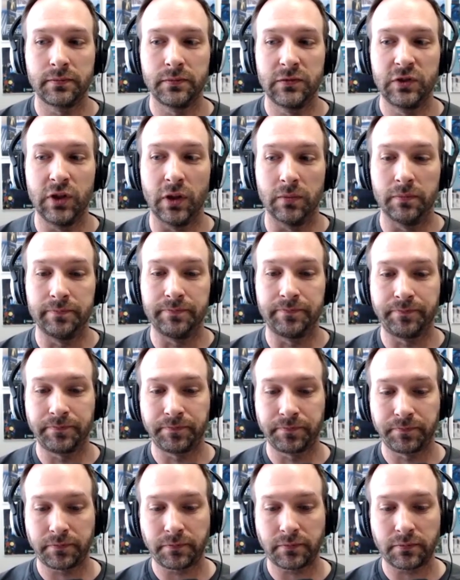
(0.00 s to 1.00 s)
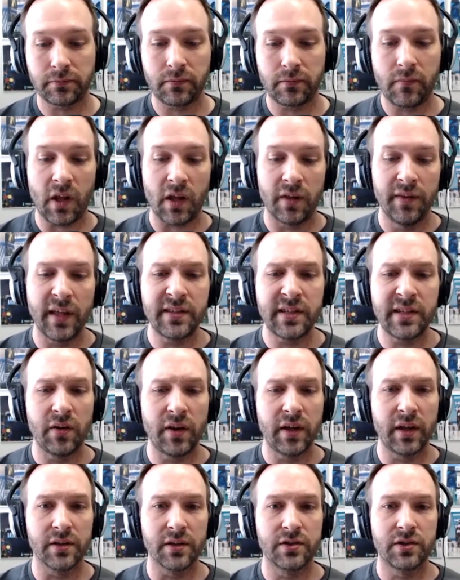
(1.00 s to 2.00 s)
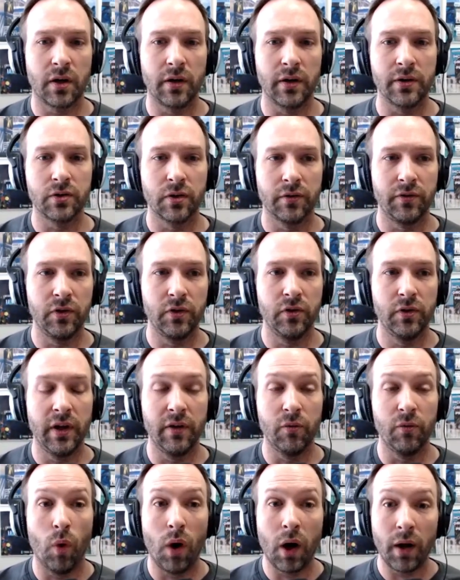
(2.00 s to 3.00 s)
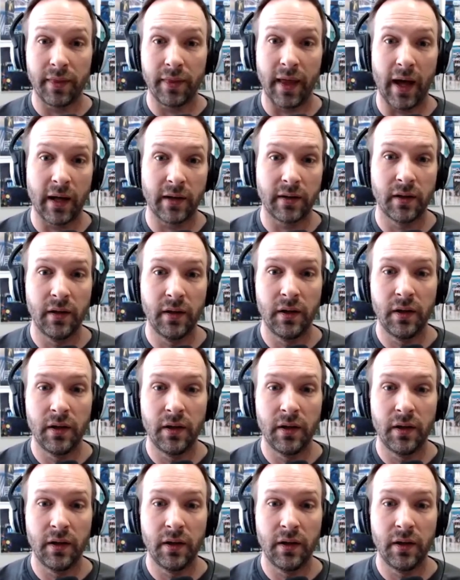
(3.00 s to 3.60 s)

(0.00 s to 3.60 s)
so that's how they get started so if they want that